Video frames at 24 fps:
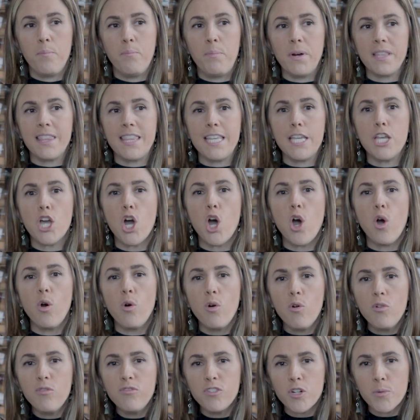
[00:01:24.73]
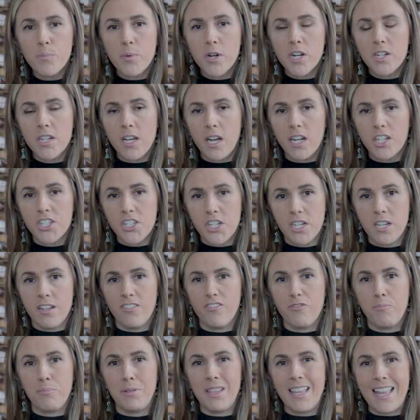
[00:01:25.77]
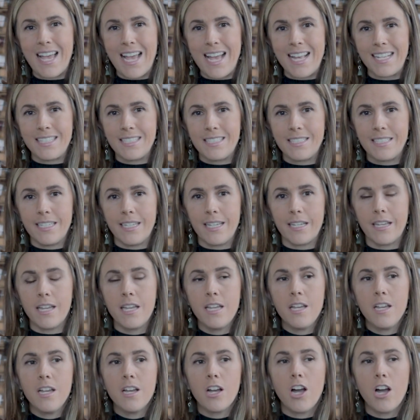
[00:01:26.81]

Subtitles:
but the overproduction of plastic